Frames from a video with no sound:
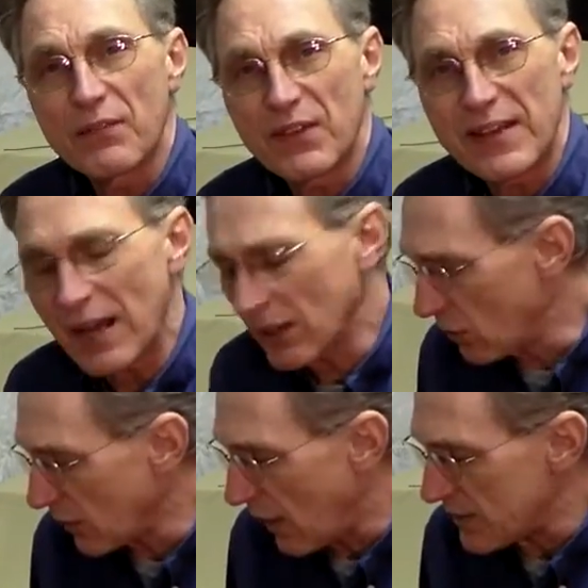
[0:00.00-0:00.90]
the yellow
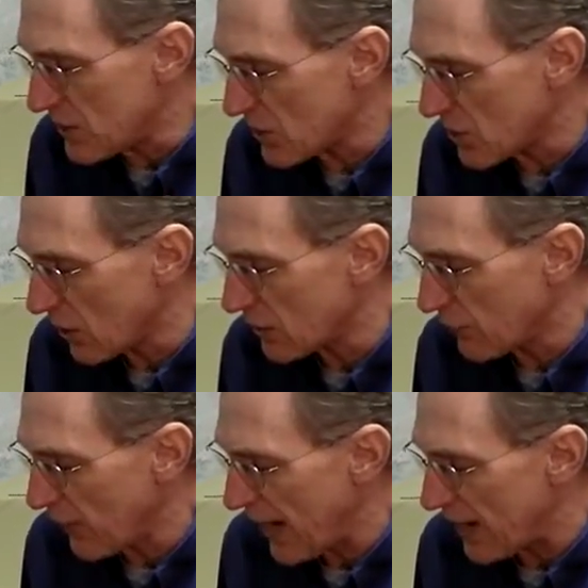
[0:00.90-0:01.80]
lights start to
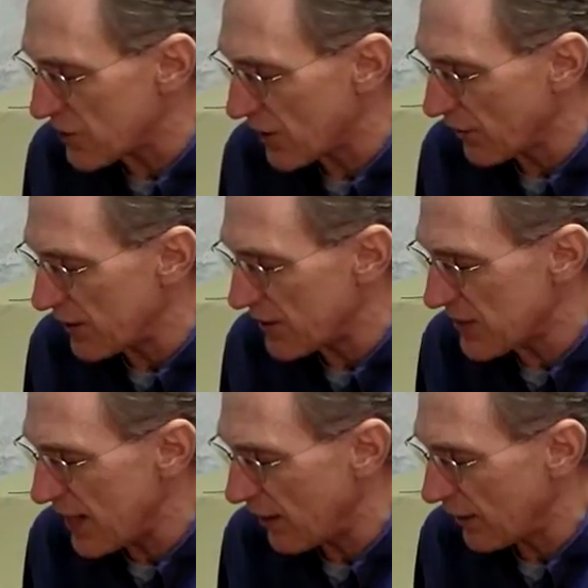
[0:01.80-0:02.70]
flash that are in the
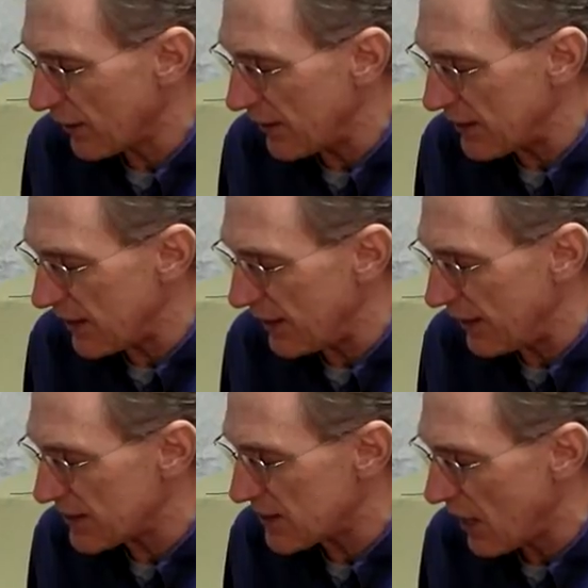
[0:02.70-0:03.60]
center, in, in
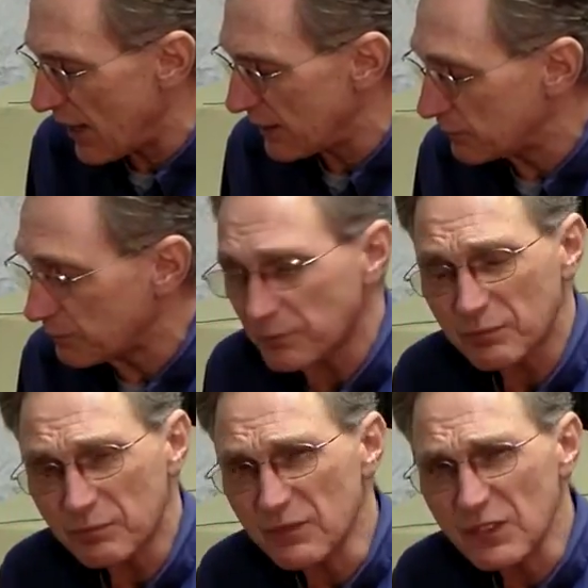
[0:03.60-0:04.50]
inside.
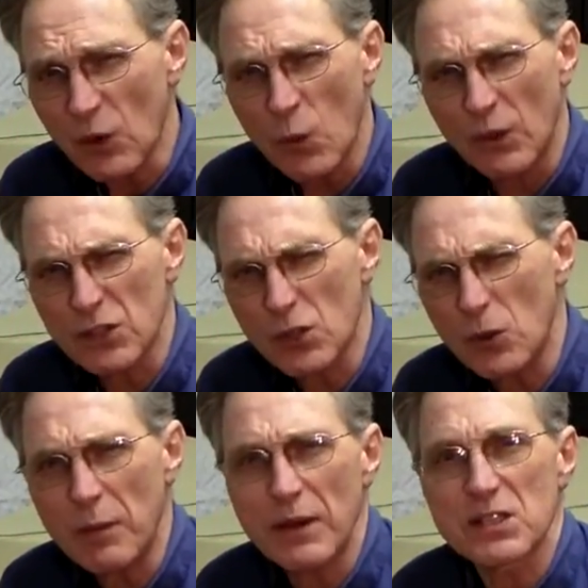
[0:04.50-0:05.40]
When the
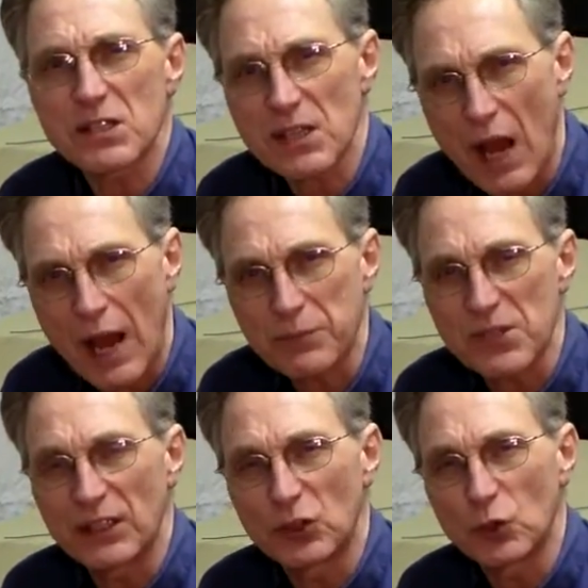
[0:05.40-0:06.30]
school bus stops
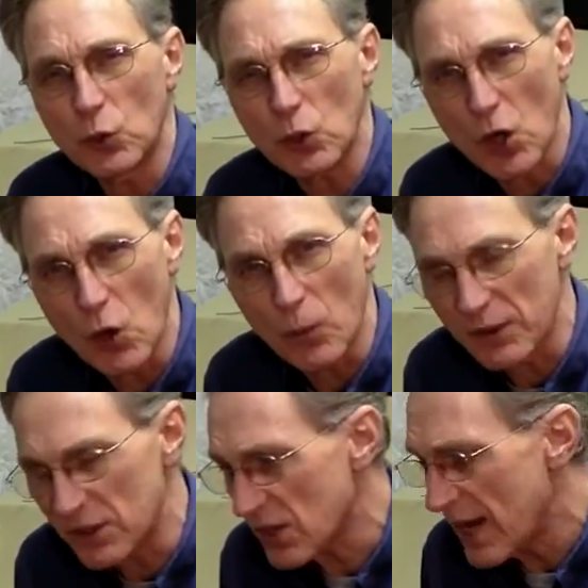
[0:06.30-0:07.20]
and the door
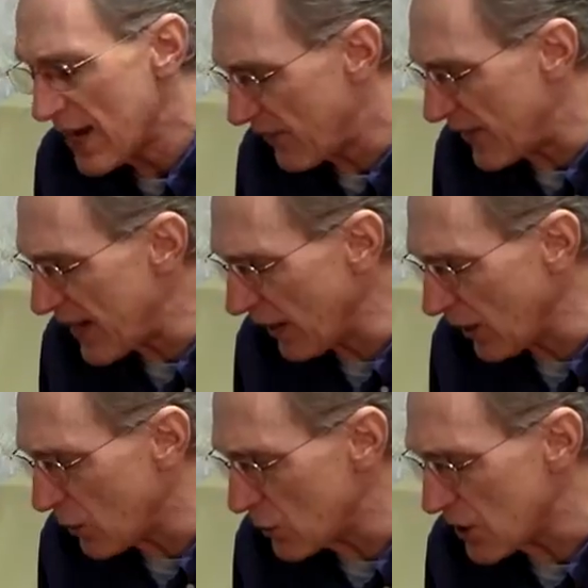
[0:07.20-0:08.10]
opens, the
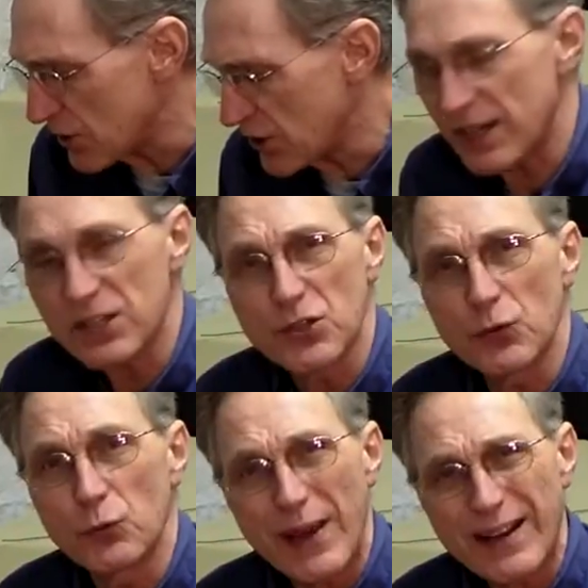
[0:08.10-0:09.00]
yellows change to
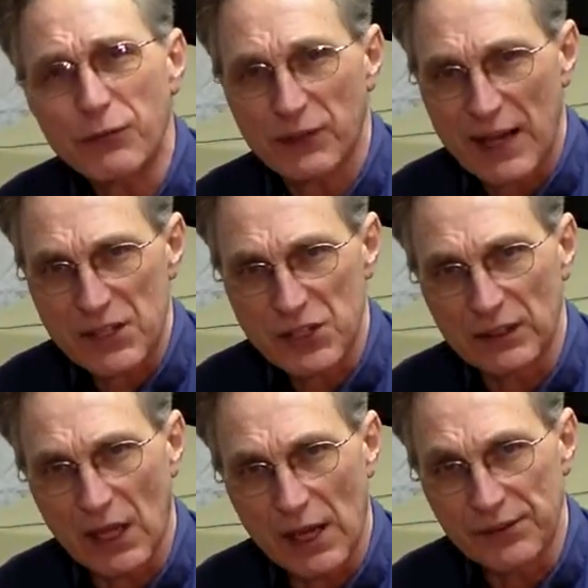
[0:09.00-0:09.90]
red
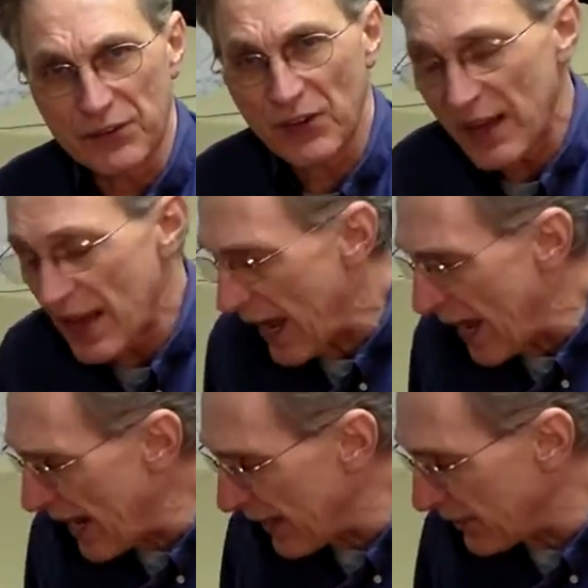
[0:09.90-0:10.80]
flashing lights.
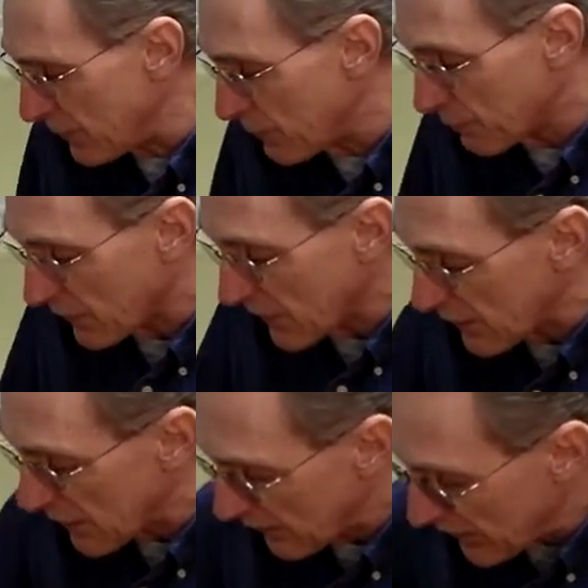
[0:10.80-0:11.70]
And
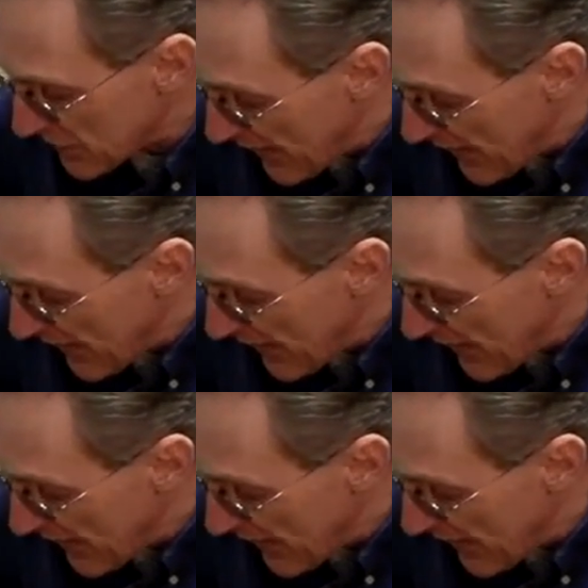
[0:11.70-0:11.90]
there's